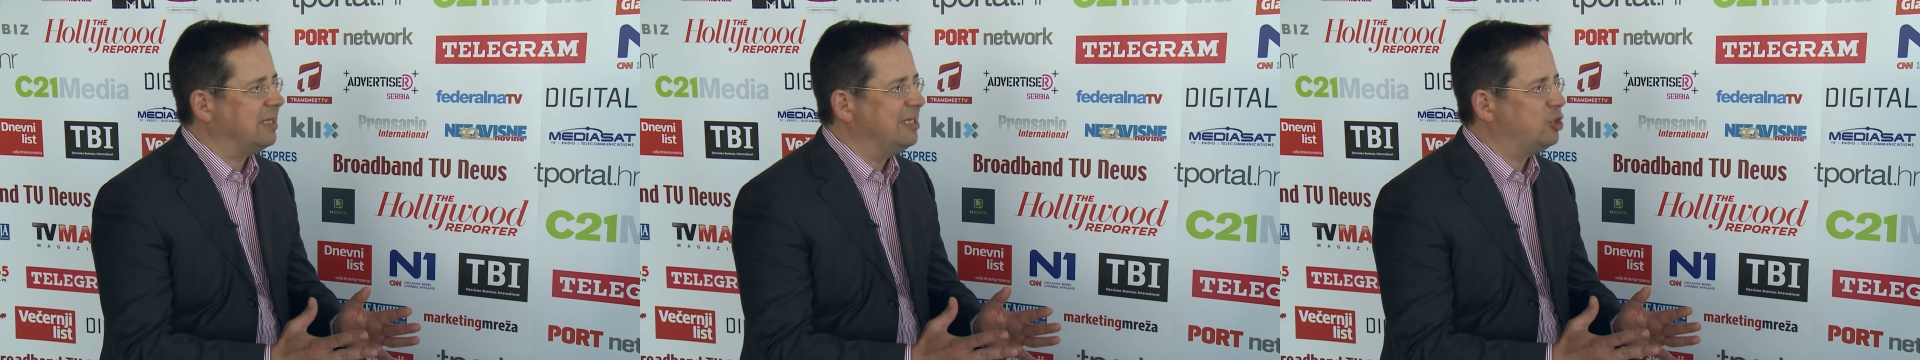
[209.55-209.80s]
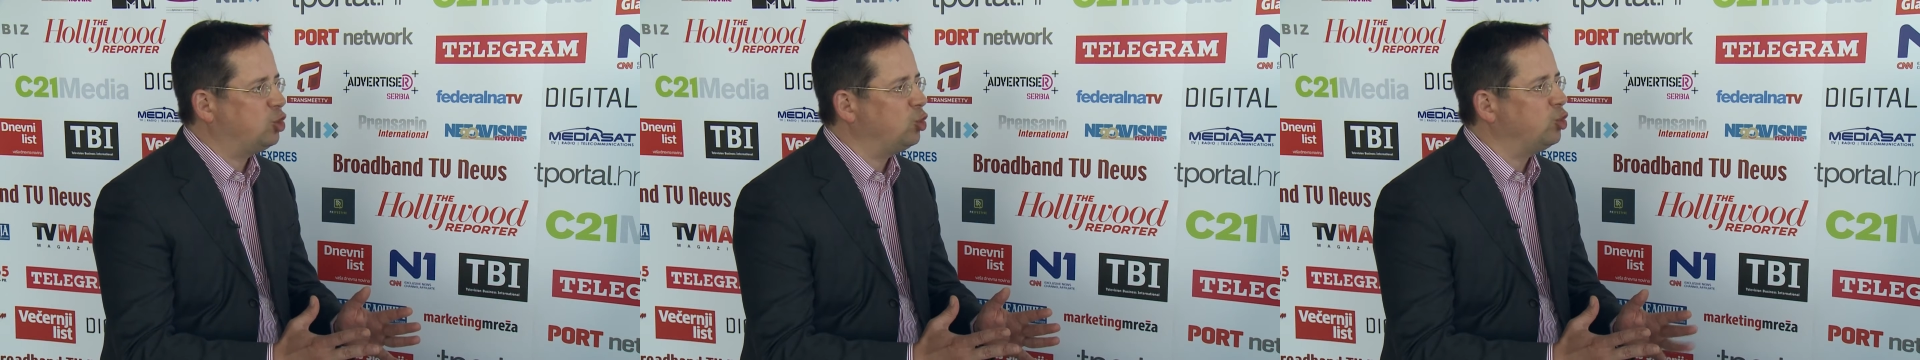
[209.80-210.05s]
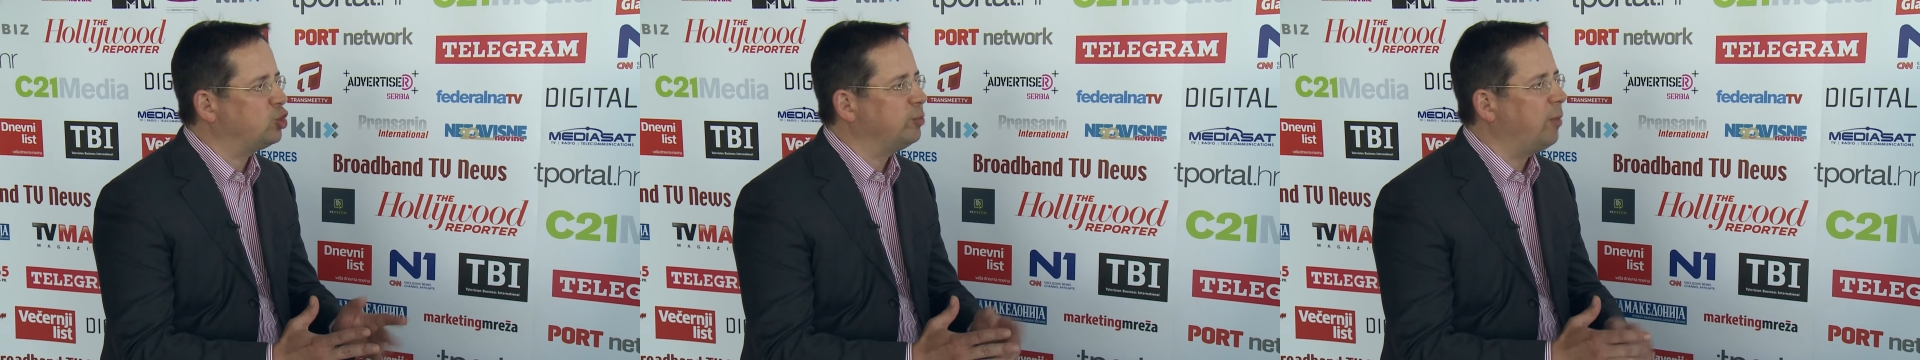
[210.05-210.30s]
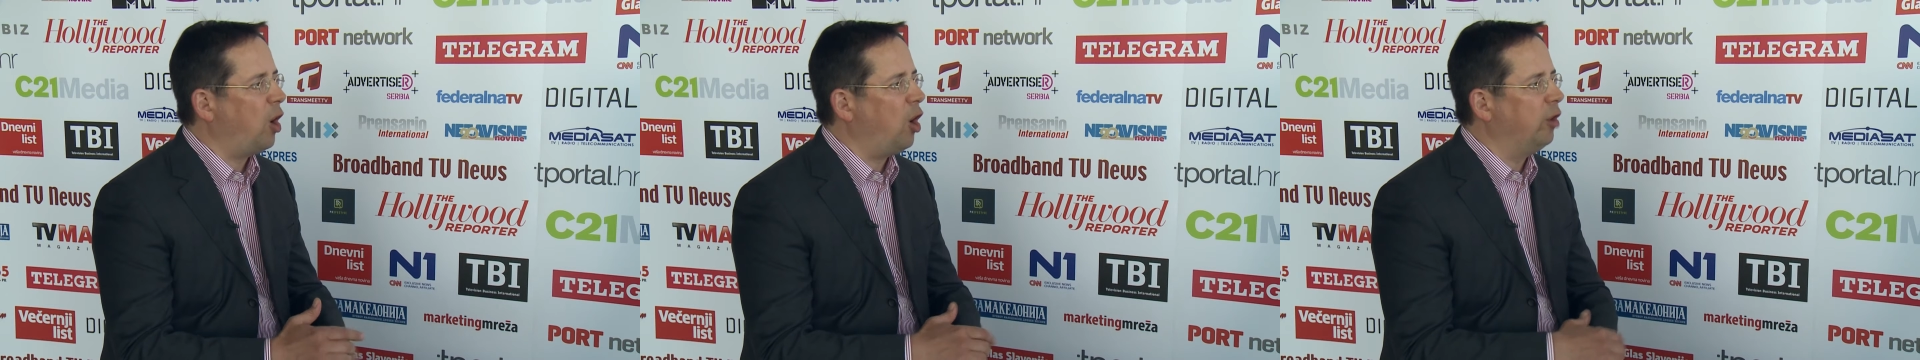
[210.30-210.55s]
is too
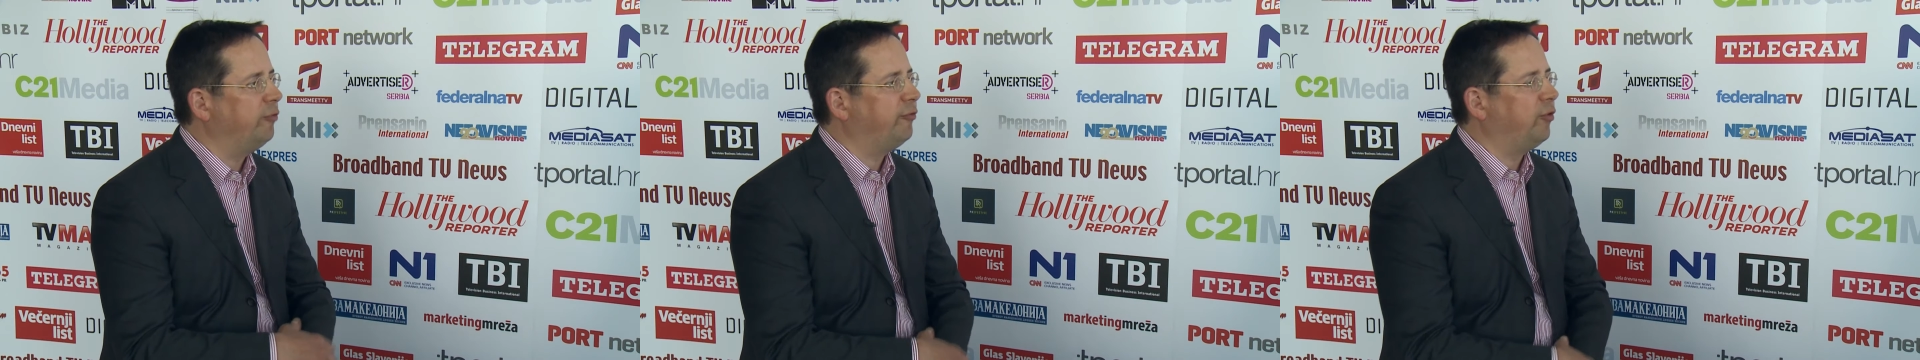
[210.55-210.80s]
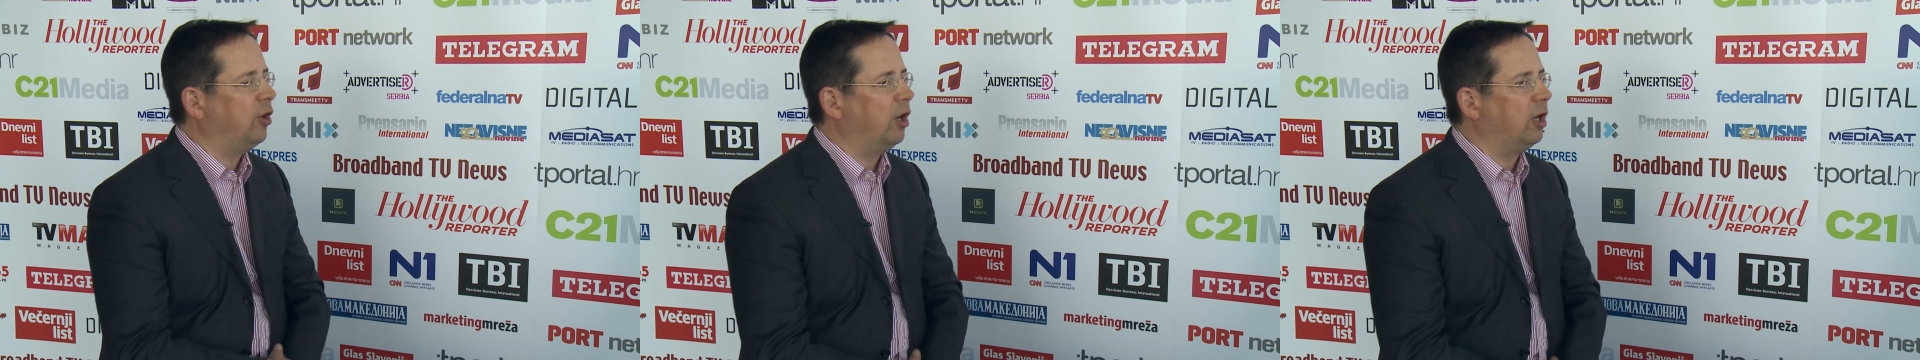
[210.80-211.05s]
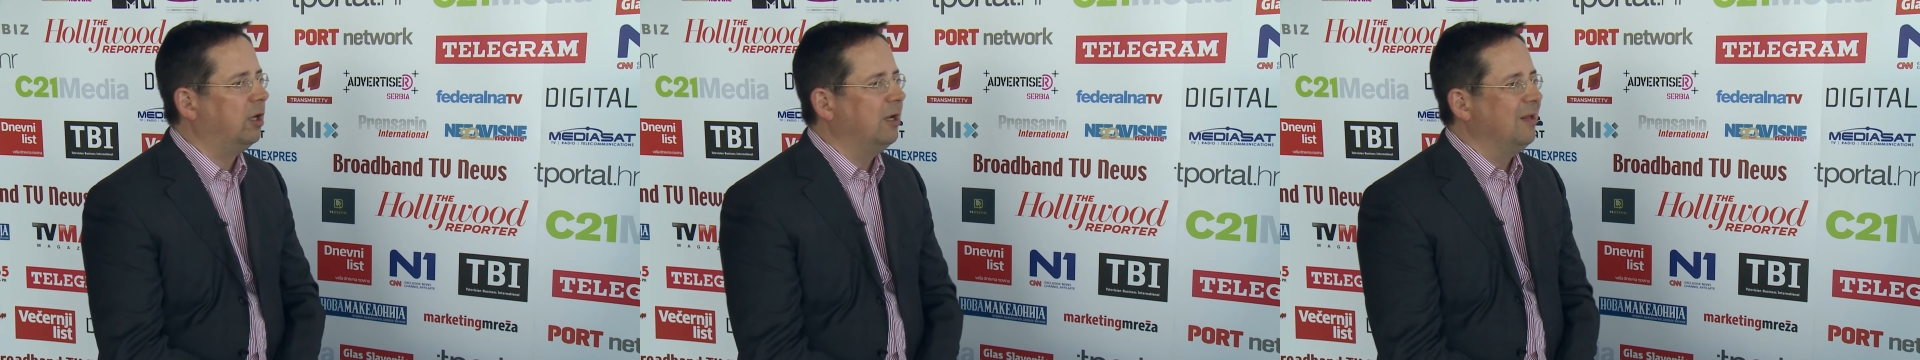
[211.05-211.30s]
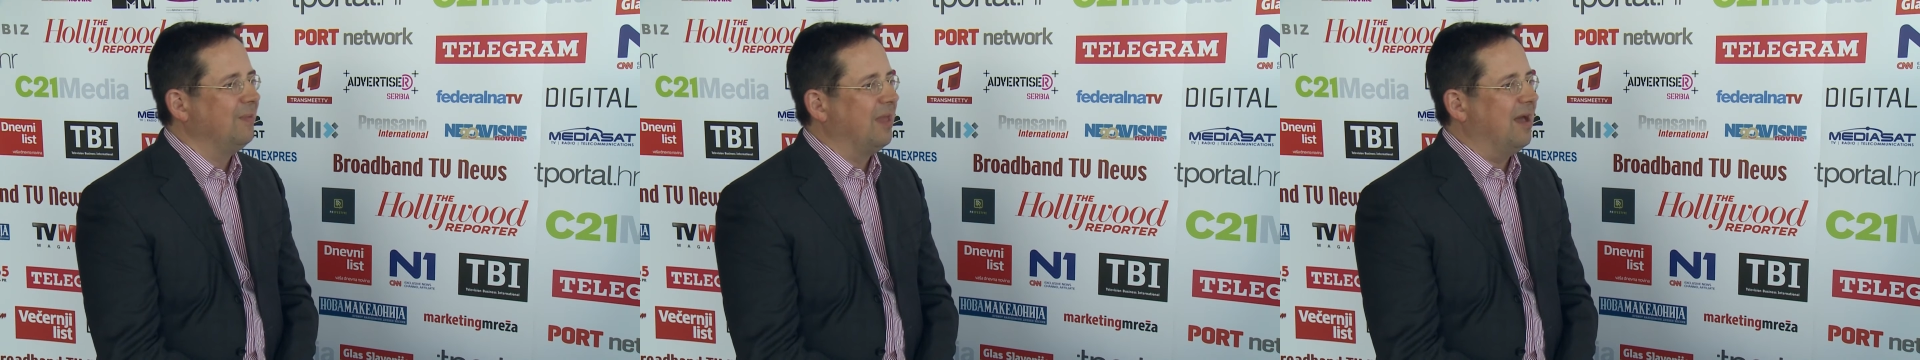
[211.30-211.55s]
small for
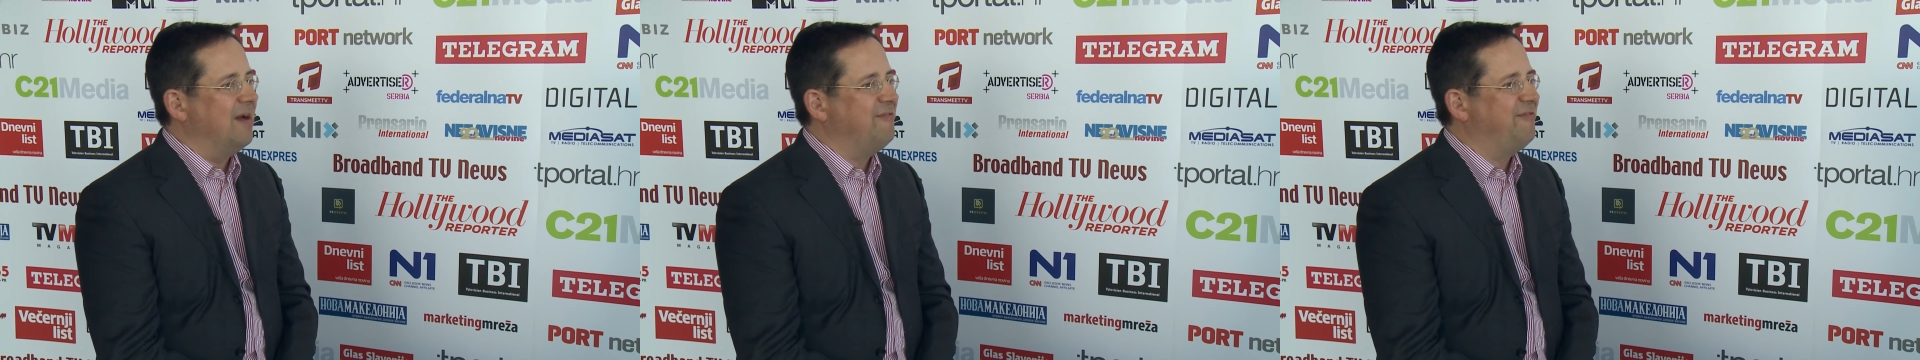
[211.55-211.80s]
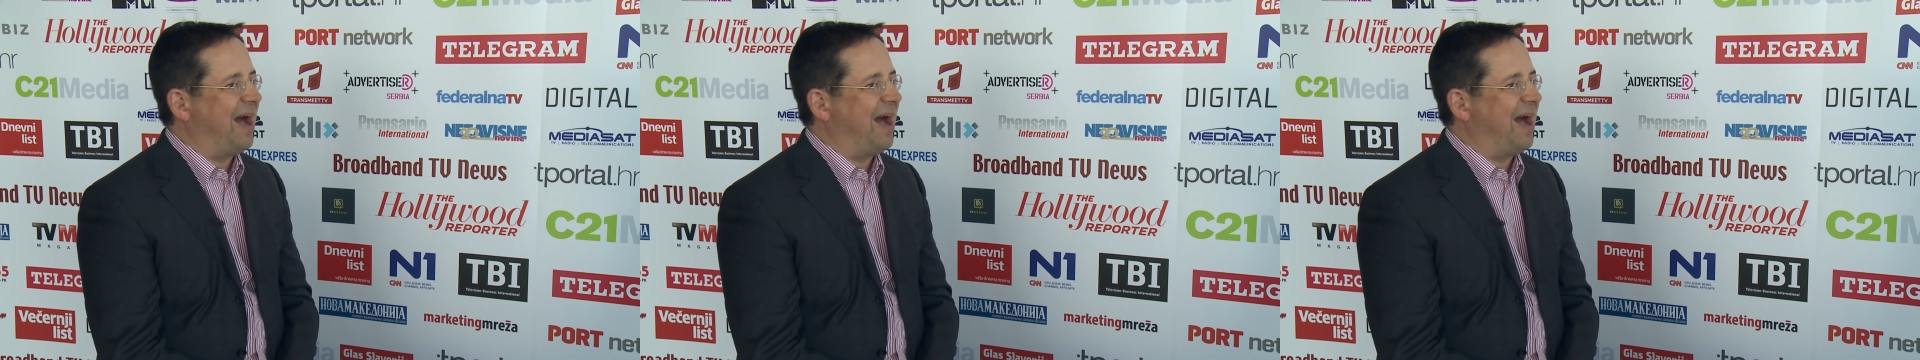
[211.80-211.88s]
a